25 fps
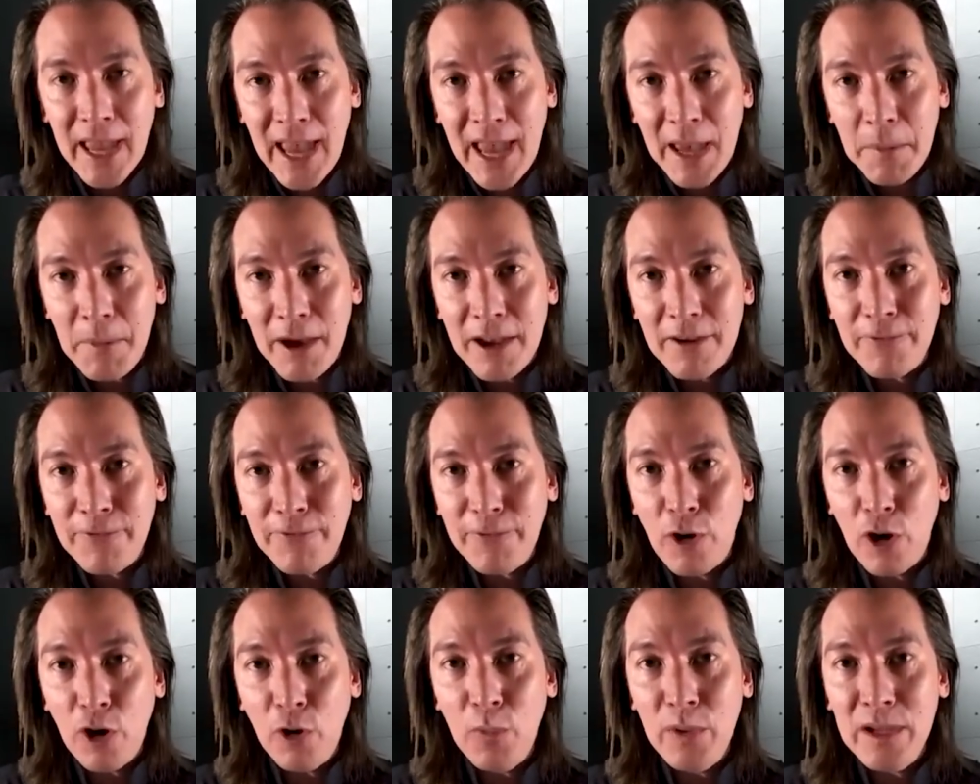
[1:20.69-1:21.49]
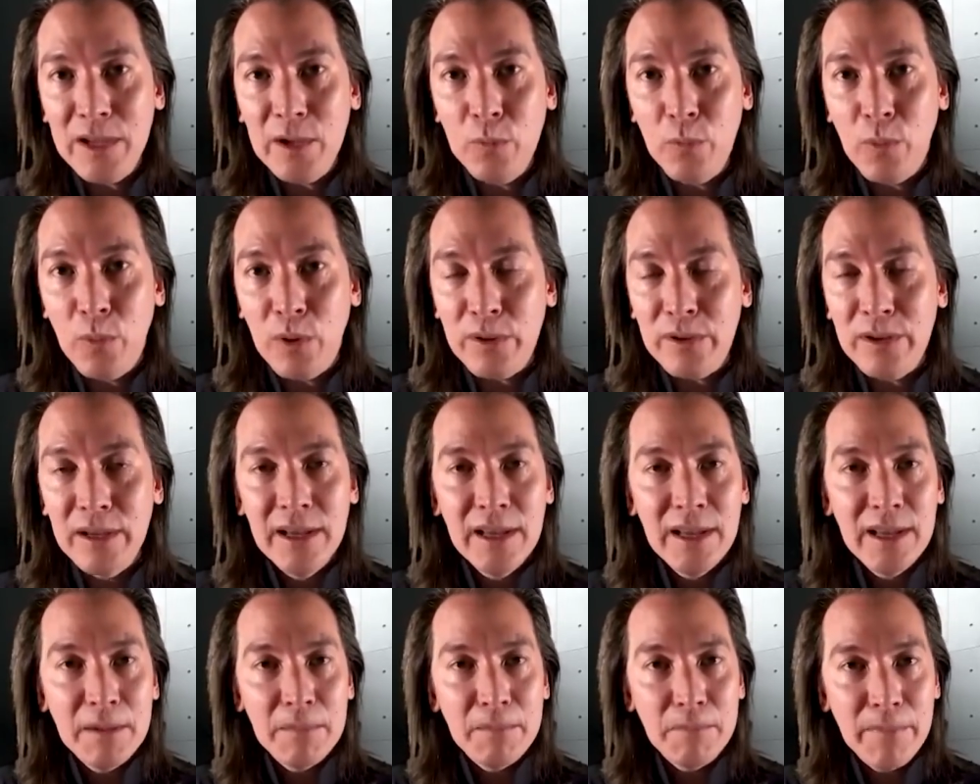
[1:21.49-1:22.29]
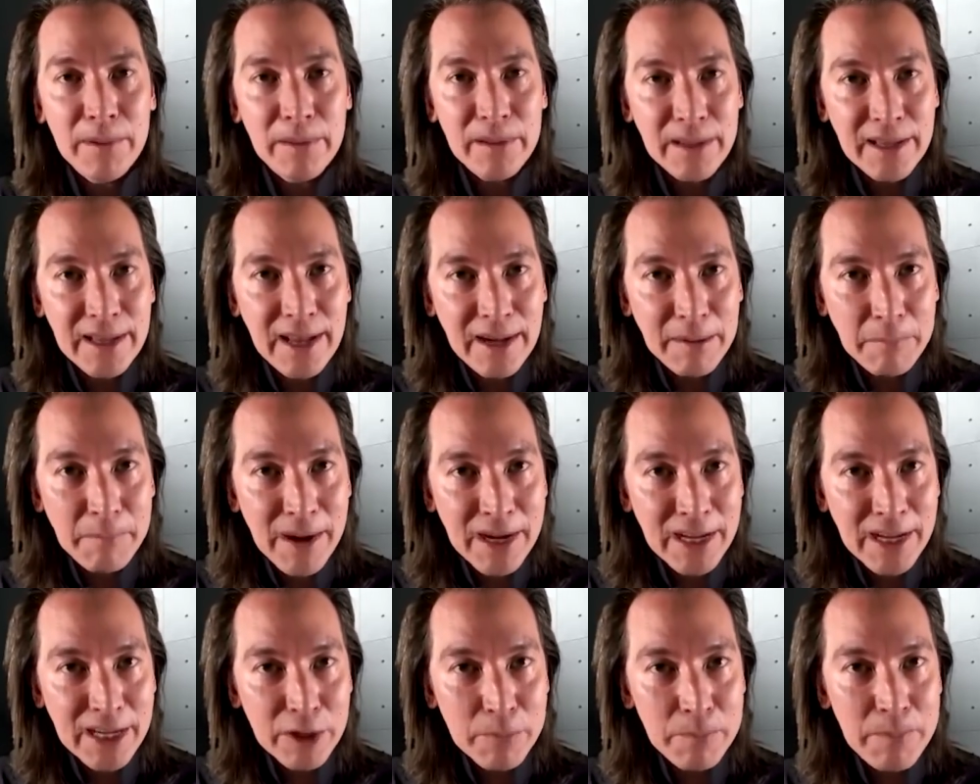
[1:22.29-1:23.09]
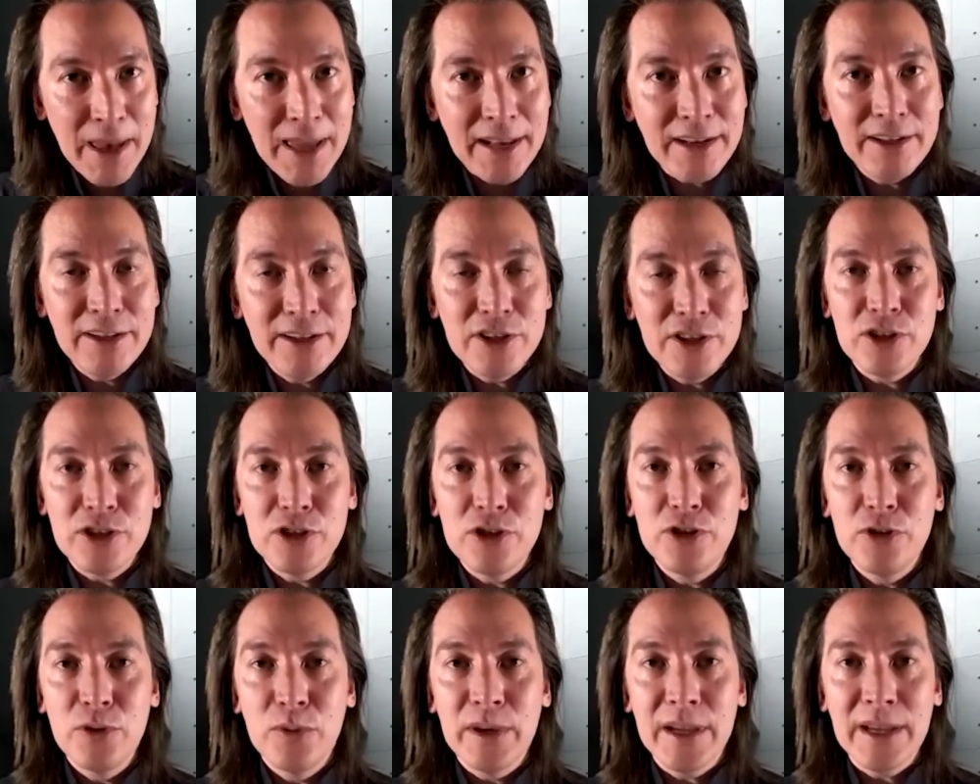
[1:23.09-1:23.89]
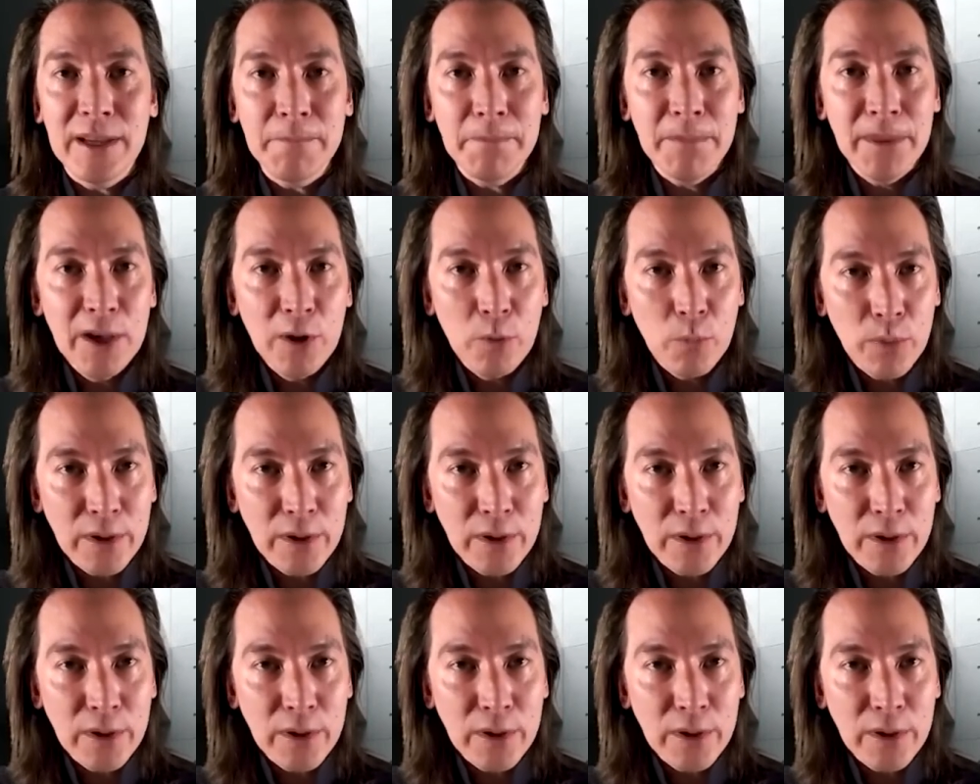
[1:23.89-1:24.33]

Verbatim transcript: Am I following what uh, my competitors are doing,